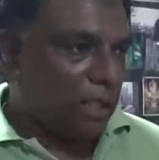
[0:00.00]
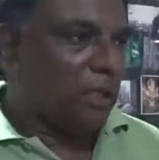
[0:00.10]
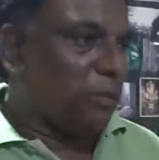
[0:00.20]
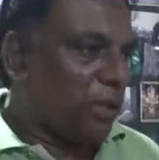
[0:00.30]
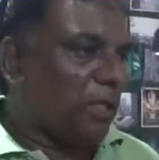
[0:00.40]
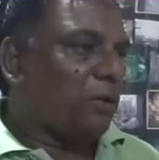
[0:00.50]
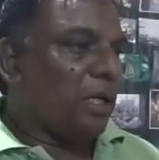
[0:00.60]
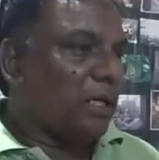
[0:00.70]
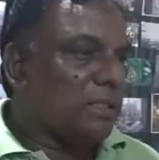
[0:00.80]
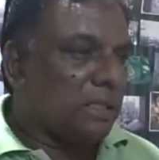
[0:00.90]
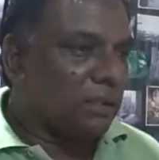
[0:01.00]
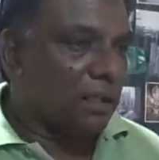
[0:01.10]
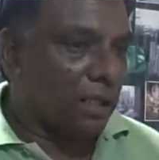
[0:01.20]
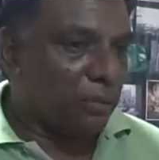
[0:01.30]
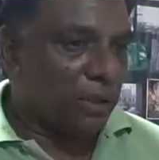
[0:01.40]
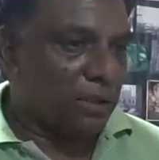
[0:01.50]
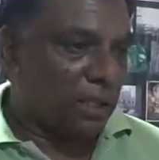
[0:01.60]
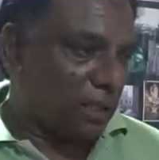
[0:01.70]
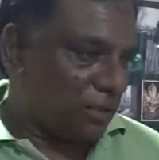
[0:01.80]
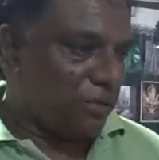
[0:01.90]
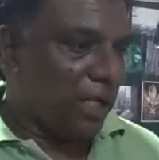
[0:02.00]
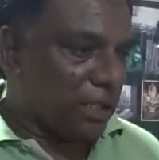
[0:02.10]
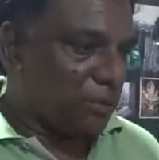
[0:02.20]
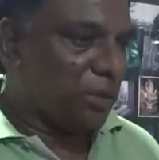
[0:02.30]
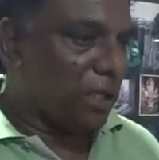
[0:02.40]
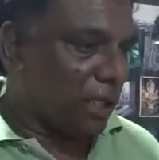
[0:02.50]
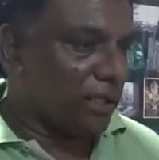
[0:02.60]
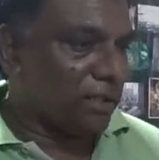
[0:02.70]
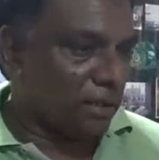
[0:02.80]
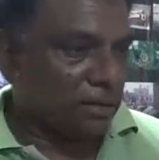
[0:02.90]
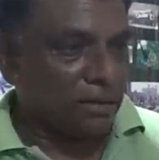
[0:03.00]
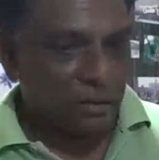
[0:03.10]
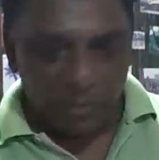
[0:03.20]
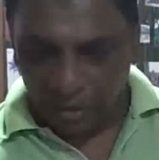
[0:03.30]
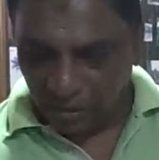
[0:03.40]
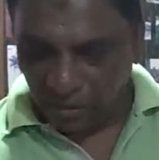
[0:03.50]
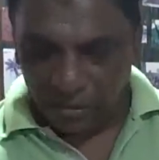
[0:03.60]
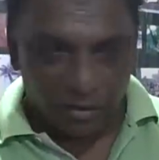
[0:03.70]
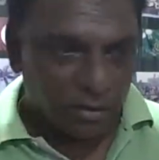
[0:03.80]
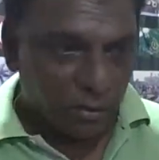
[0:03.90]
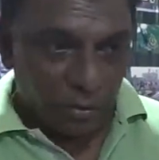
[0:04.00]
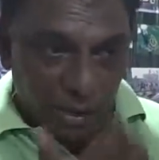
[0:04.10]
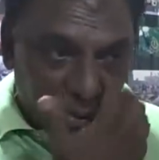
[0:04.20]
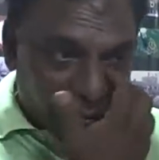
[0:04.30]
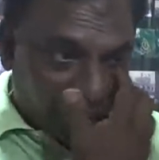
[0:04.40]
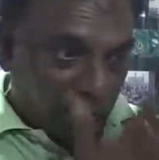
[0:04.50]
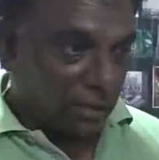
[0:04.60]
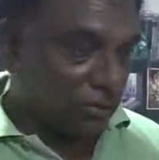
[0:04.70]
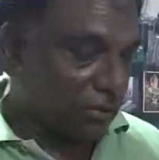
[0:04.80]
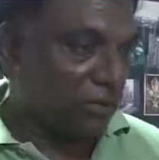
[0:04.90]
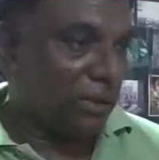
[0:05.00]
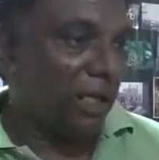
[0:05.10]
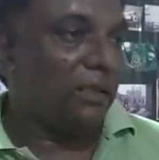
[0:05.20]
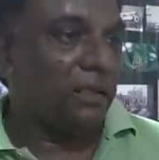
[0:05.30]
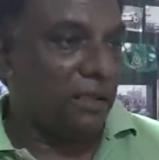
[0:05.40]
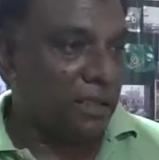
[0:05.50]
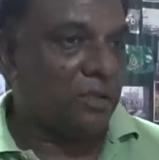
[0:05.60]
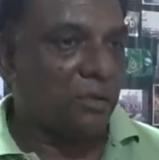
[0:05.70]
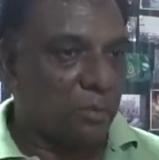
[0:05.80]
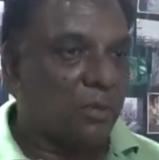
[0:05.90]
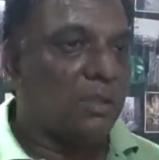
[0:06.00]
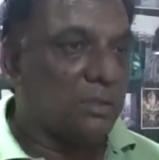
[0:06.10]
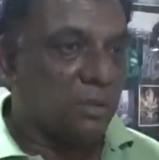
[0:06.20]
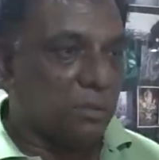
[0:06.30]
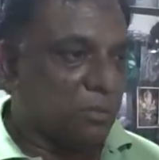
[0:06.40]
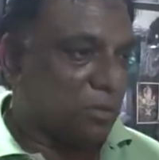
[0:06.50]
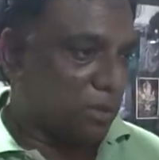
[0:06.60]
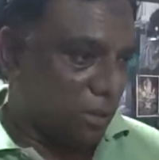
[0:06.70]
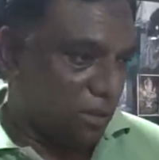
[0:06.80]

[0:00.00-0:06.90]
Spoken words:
And we cannot understand the language. At least French we can understand a little bit. Swedish we can get the gist of what it's all about.